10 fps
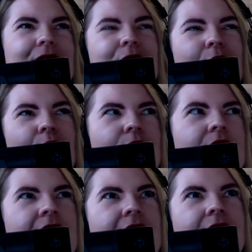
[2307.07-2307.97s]
So,
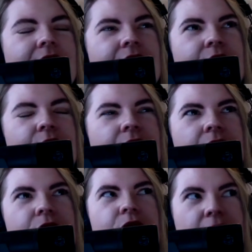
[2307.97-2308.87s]
you know, th-
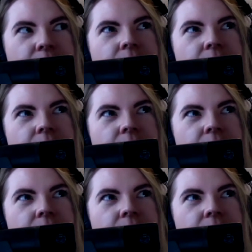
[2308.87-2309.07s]
there are yes.